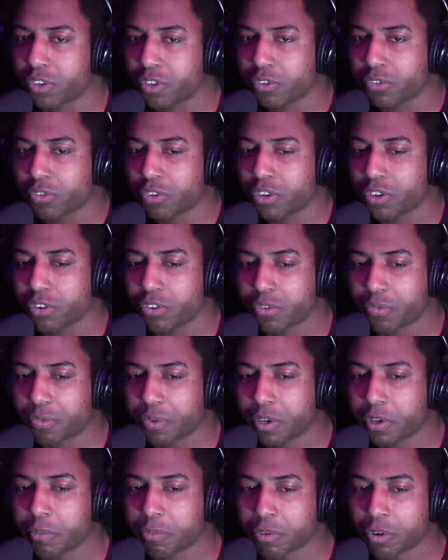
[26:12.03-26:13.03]
set you
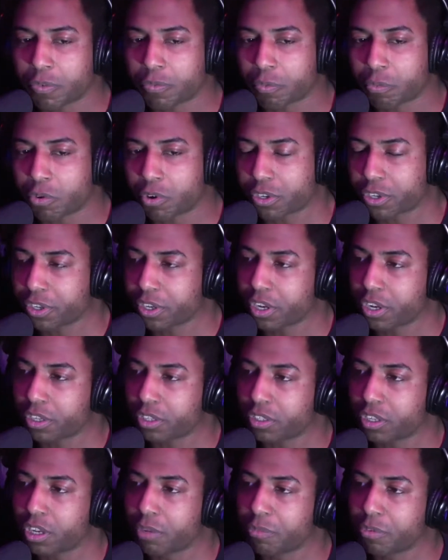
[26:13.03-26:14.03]
develop, though, from working at a
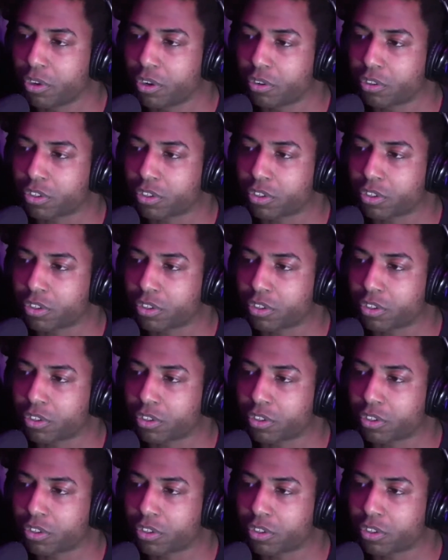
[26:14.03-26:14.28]
club, though.